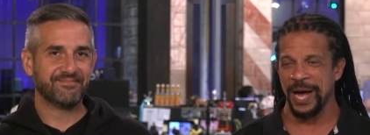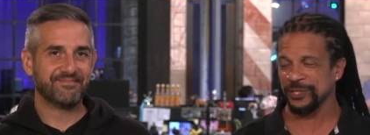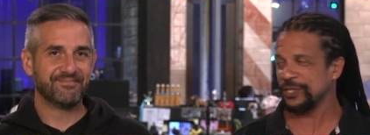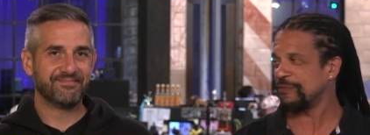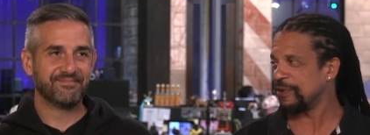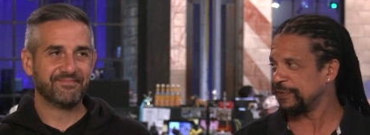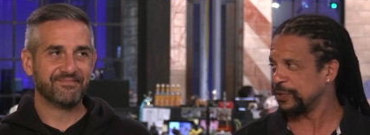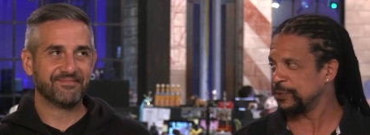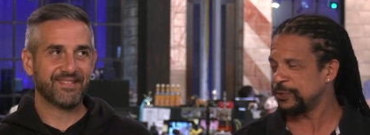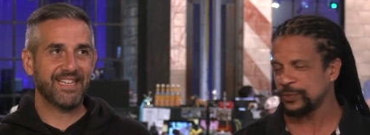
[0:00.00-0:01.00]
Speaker 1: positive
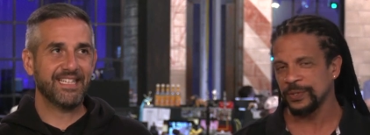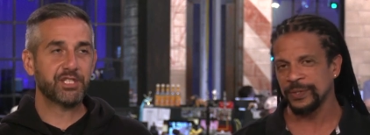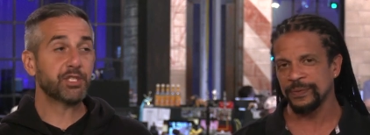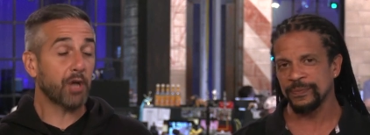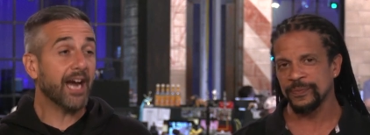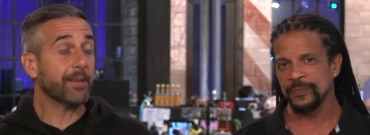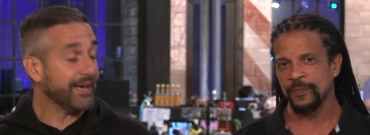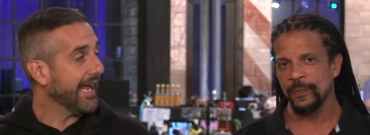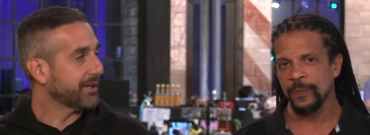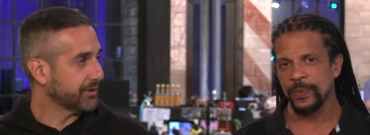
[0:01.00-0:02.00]
reviews. She's trying to
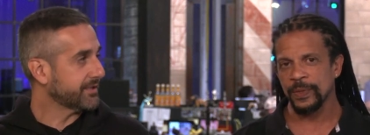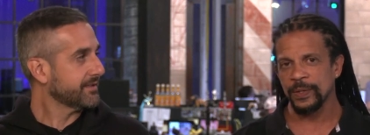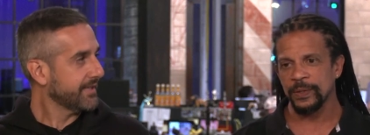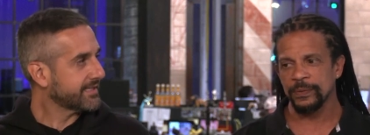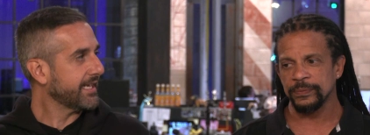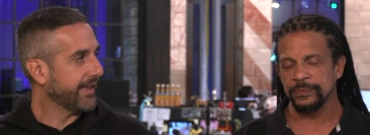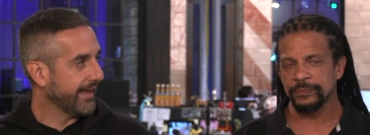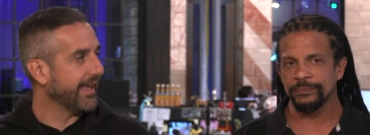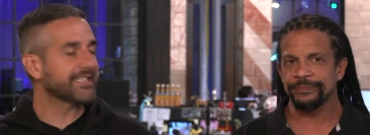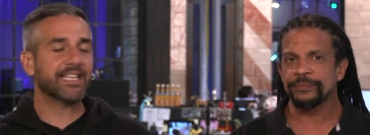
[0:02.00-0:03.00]
be an actress. Let's say
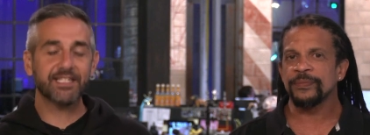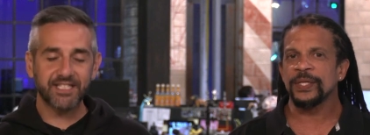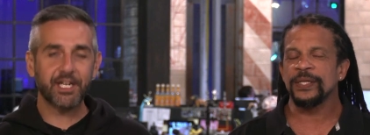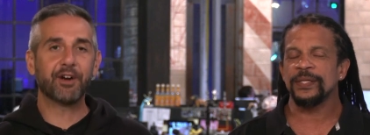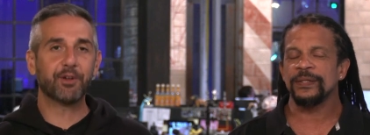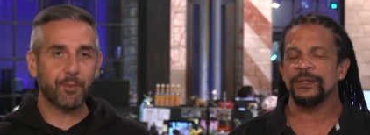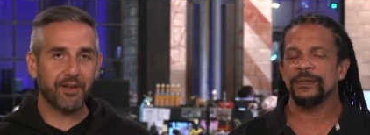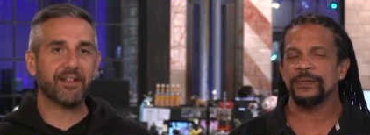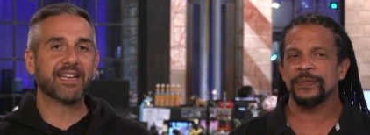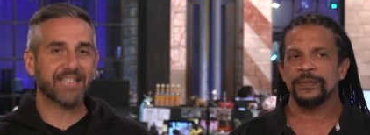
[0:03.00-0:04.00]
that. That's as
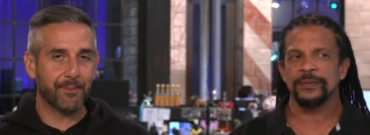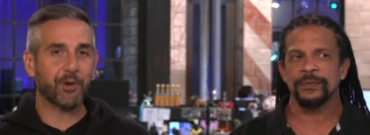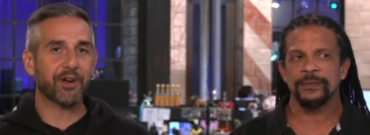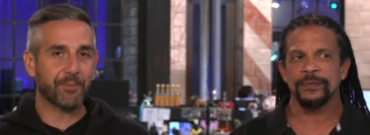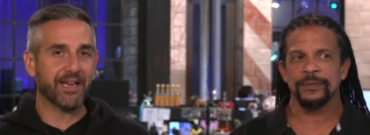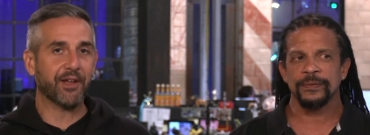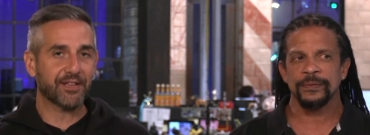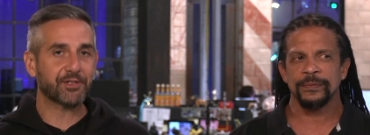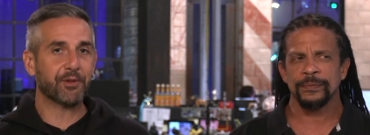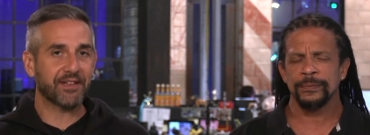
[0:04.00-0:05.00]
charitable as I'm going to be on
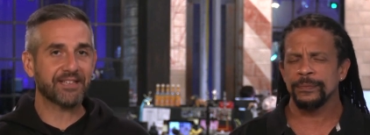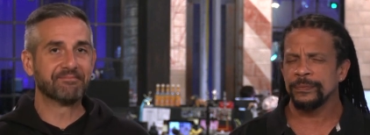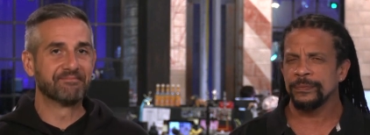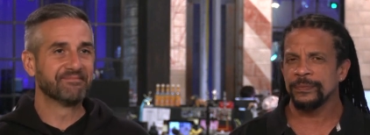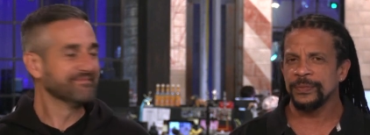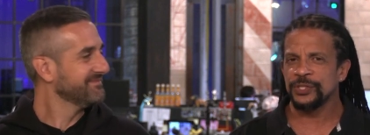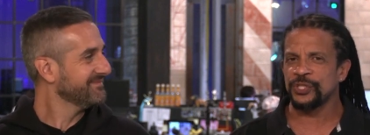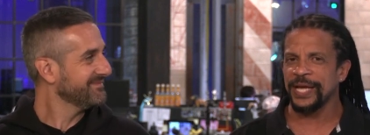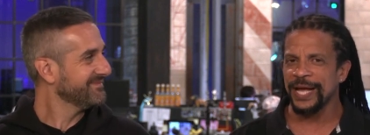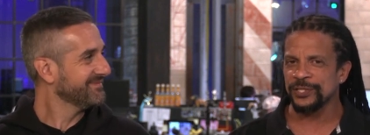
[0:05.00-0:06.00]
this whole thing
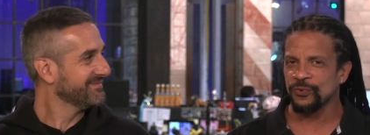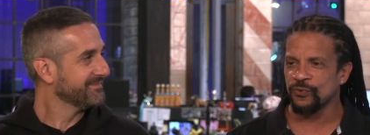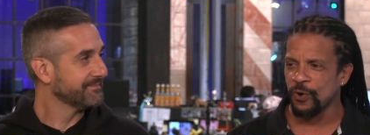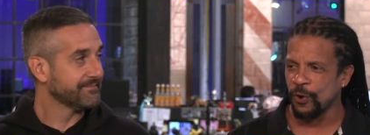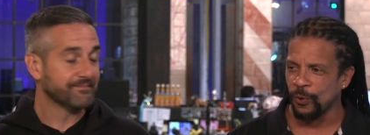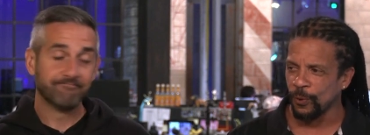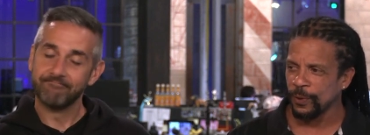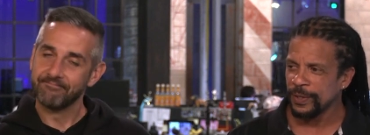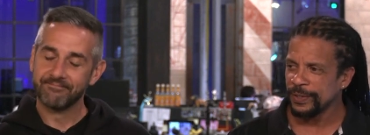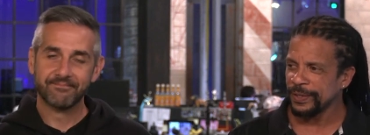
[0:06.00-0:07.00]
Speaker 2: she has a
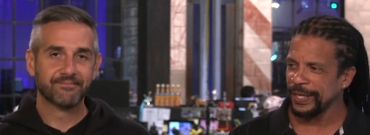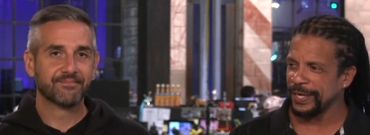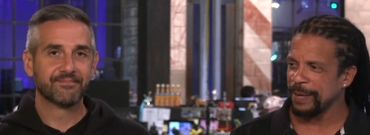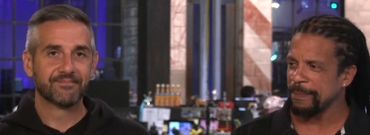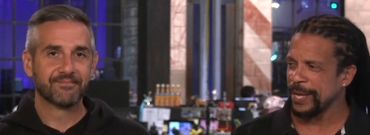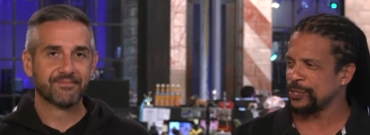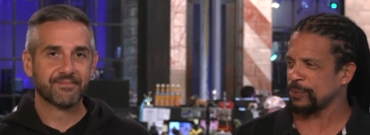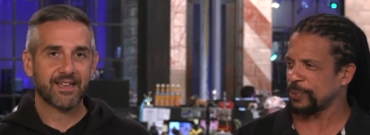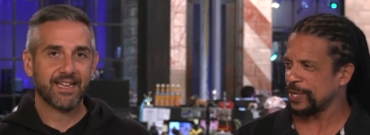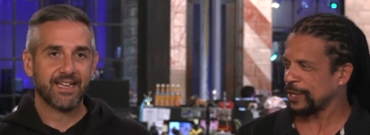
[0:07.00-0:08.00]
role in a
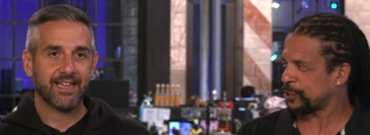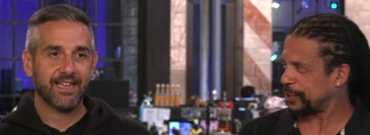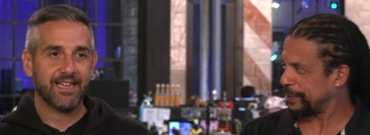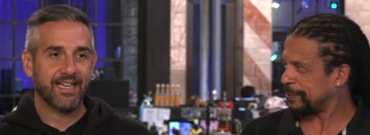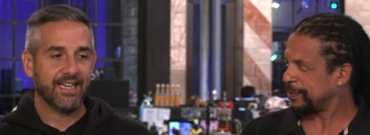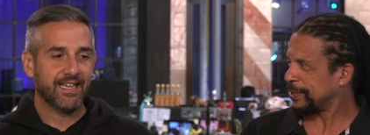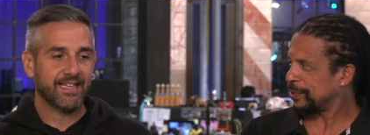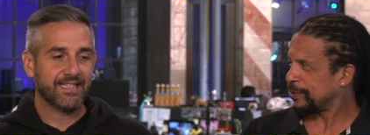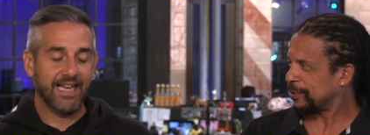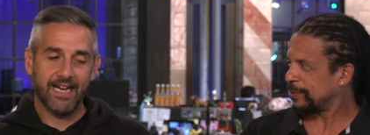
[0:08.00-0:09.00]
major production.
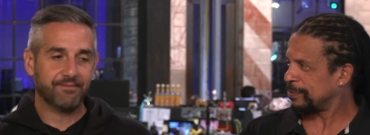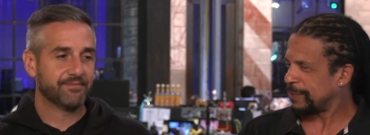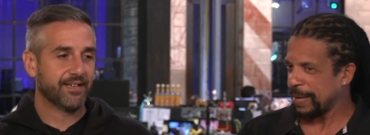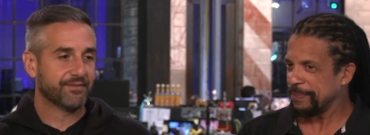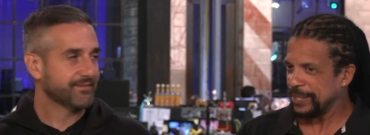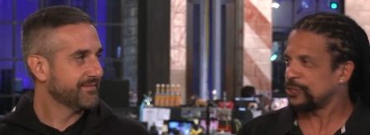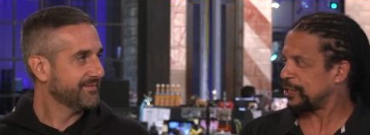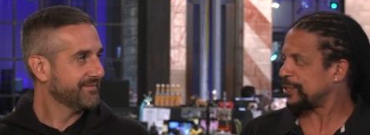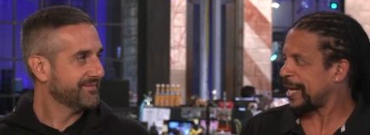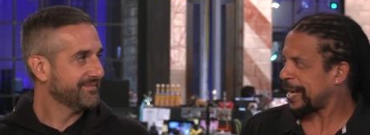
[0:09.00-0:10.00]
Yeah. That means
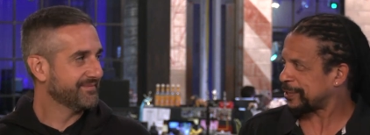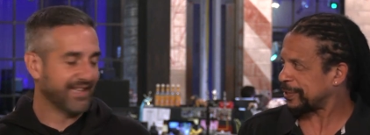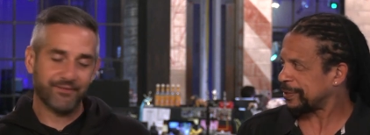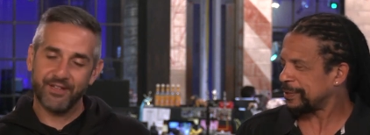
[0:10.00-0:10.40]
she's an
Speaker 1: actor.